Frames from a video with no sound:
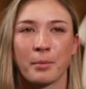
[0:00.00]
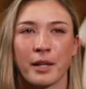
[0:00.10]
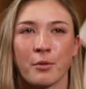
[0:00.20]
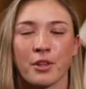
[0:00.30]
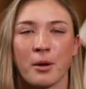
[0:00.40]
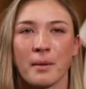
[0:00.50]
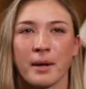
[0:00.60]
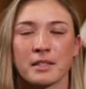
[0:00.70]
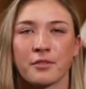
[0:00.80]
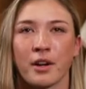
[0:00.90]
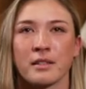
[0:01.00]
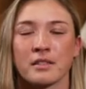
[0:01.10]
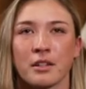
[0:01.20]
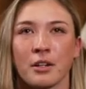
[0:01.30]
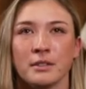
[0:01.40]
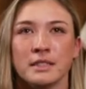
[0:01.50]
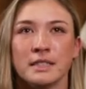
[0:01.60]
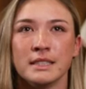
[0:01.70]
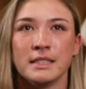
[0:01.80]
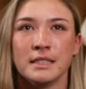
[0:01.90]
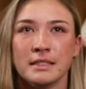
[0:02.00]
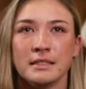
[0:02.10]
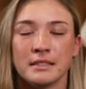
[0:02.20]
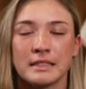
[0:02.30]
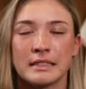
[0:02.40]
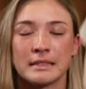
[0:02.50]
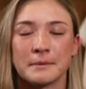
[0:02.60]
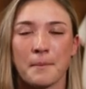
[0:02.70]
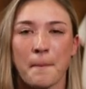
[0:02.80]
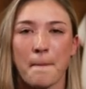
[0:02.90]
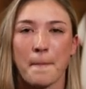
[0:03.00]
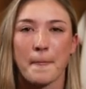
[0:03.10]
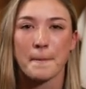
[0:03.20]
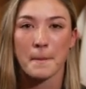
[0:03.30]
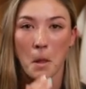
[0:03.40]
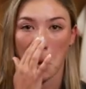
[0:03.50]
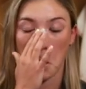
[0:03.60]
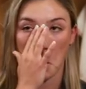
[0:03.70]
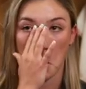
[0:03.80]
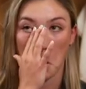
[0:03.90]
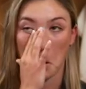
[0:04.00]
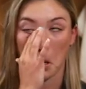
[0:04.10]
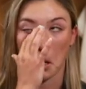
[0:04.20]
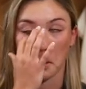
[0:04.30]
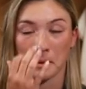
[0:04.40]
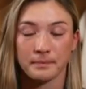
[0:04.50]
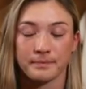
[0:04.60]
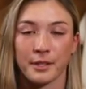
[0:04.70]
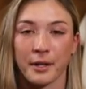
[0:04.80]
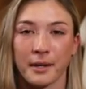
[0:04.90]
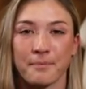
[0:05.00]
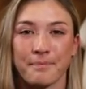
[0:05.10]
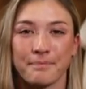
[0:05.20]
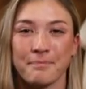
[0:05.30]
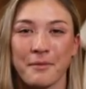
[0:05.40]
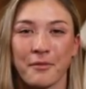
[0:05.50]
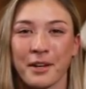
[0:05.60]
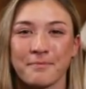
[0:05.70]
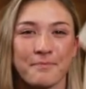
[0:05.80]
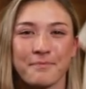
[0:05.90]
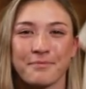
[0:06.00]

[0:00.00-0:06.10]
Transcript: able to play with all my best friends. So, yeah. God. okay, I'm fine.